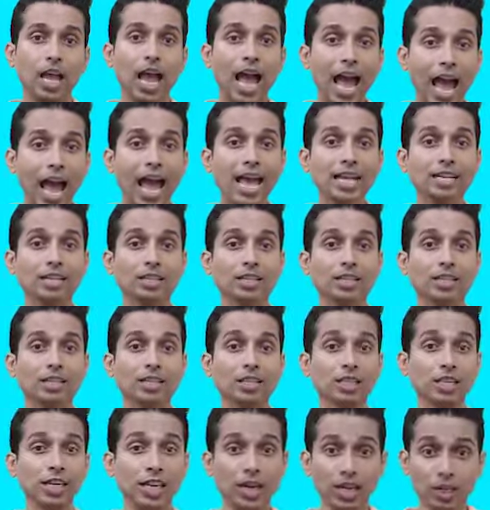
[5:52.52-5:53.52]
And
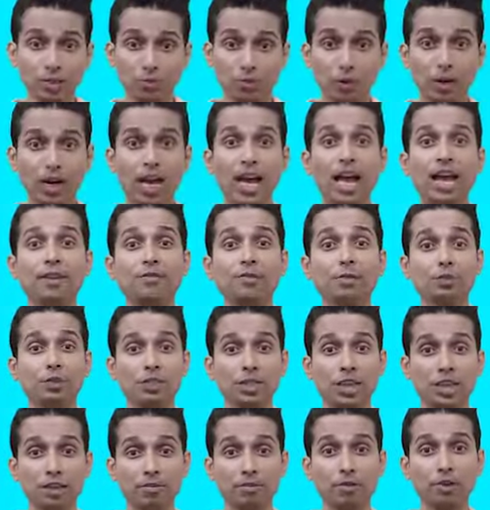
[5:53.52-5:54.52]
here's what I have to
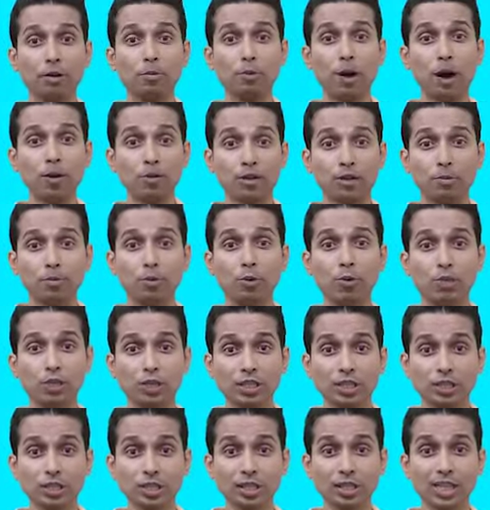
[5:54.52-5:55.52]
say about
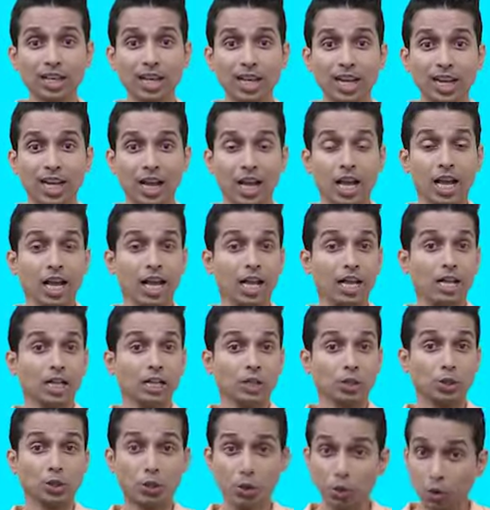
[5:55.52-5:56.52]
emotions.
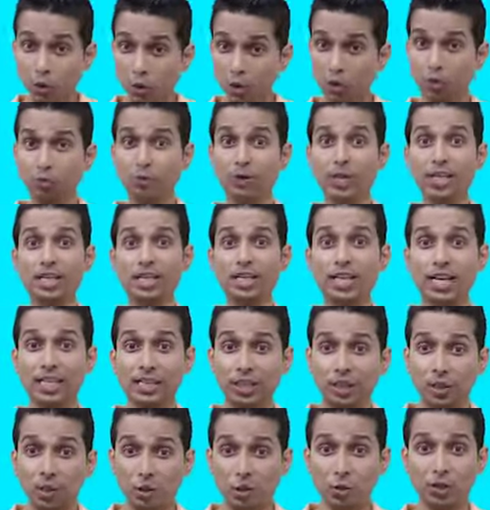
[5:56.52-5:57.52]
Usually
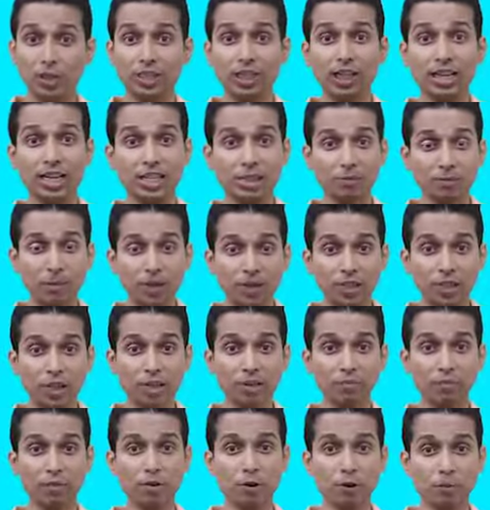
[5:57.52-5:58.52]
there's a notion,
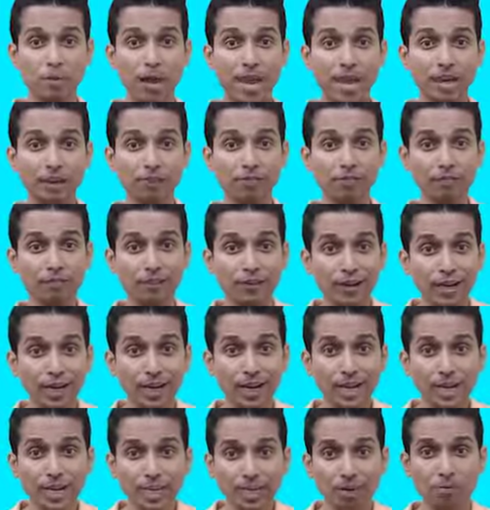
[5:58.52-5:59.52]
especially for men,
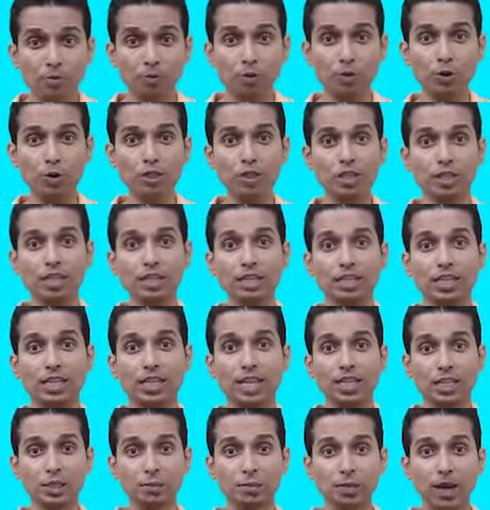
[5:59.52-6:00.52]
feeling emotions
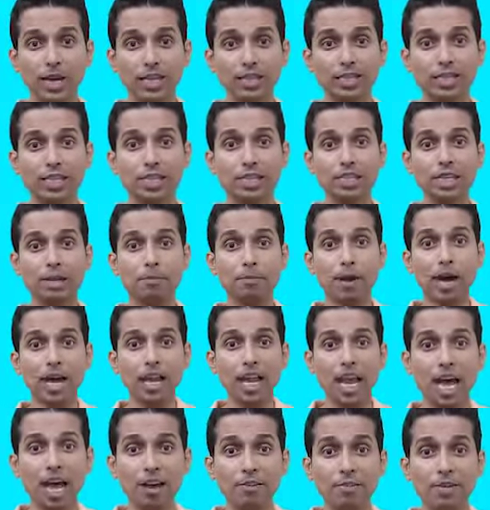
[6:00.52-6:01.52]
and expressing them,
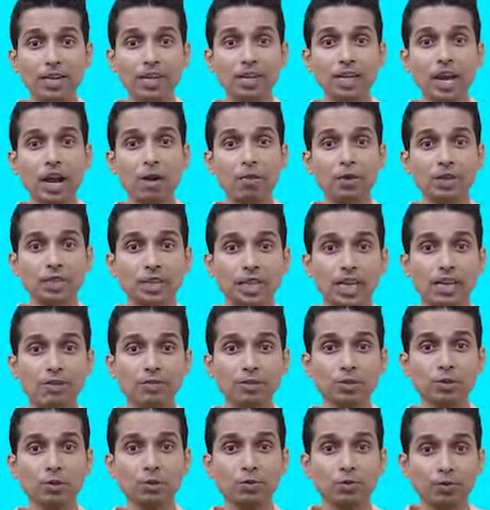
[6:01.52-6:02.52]
allowing
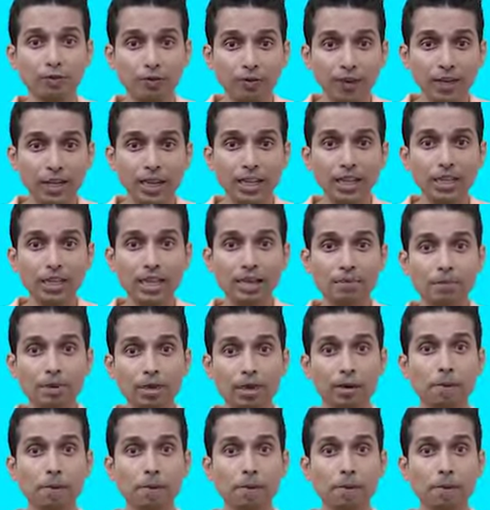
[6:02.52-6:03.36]
ourselves to feel them